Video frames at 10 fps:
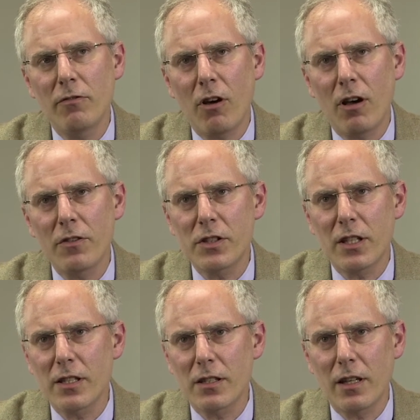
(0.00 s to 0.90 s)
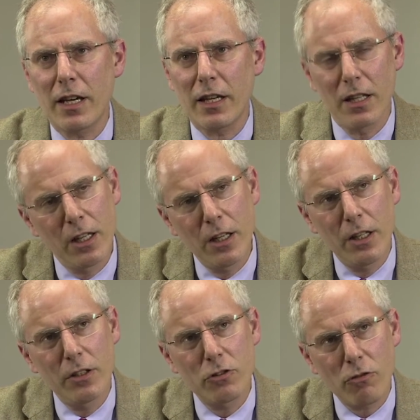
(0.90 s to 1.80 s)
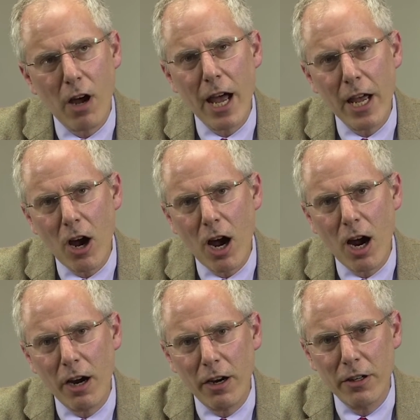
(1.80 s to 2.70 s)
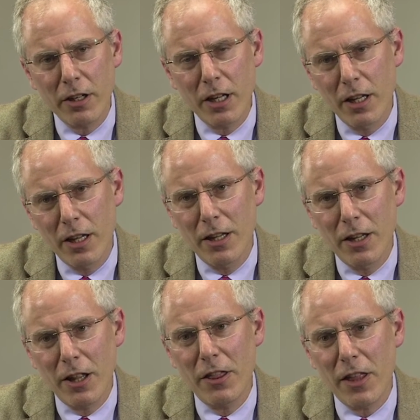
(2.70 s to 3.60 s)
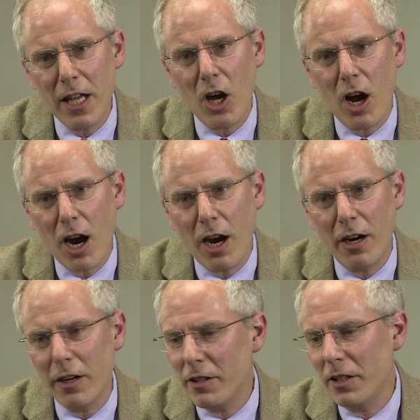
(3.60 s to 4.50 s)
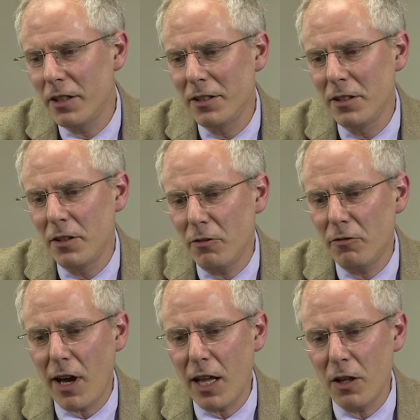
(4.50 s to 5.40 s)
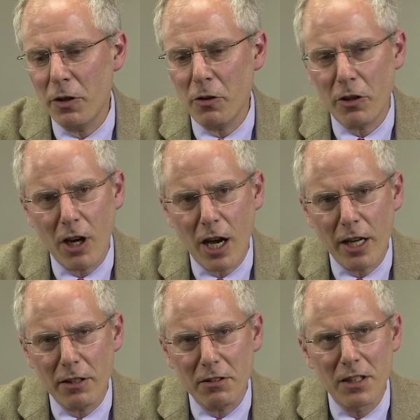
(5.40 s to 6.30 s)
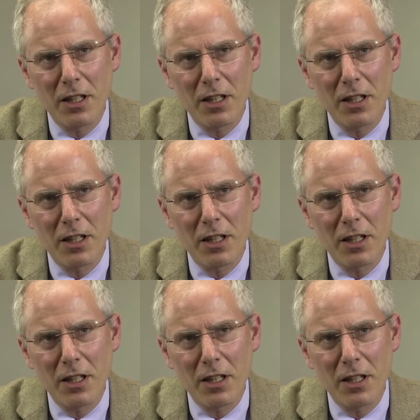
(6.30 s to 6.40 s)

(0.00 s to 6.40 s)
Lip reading: involves things like try hard, think hard, follow your gut,